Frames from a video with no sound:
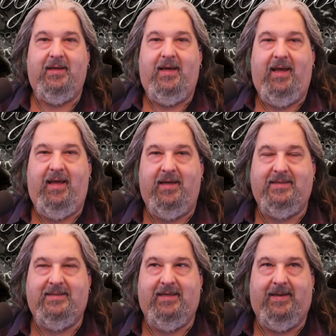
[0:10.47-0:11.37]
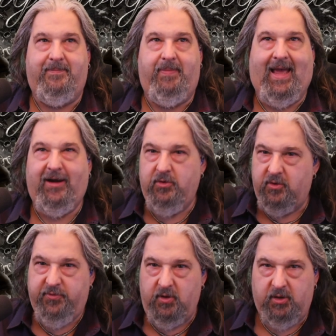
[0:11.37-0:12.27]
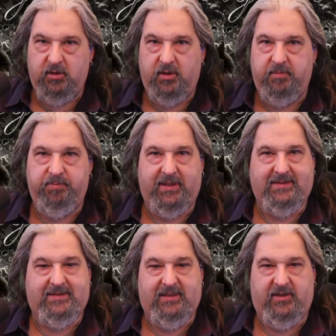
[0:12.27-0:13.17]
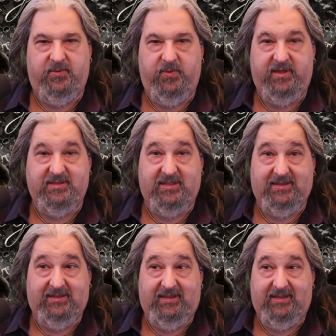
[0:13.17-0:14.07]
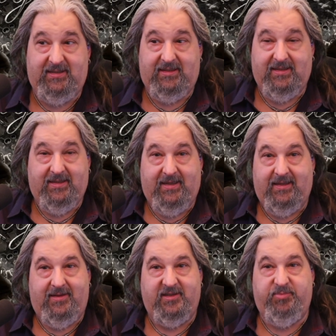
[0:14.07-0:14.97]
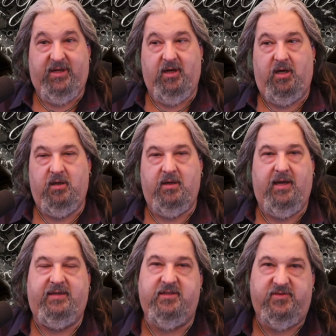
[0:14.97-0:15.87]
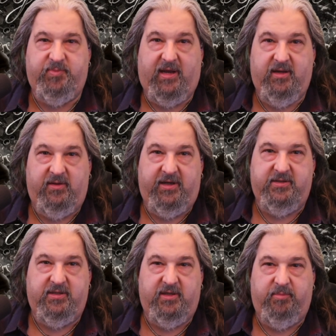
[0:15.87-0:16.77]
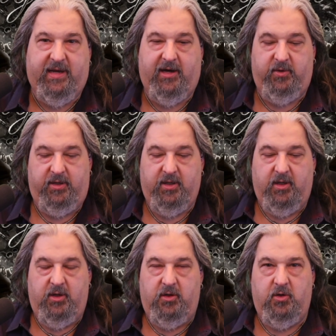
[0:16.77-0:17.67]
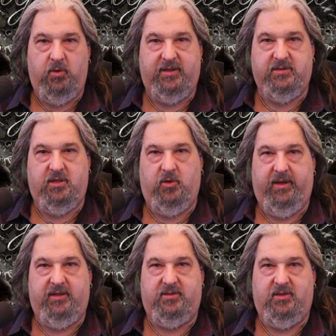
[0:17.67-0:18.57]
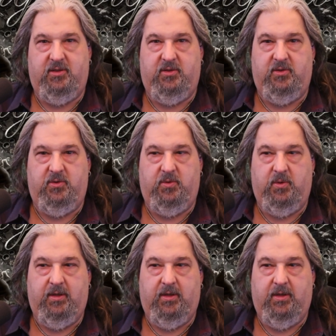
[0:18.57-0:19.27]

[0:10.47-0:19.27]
And I don't know if you heard, but recently there's been all kinds of speculation about who is going to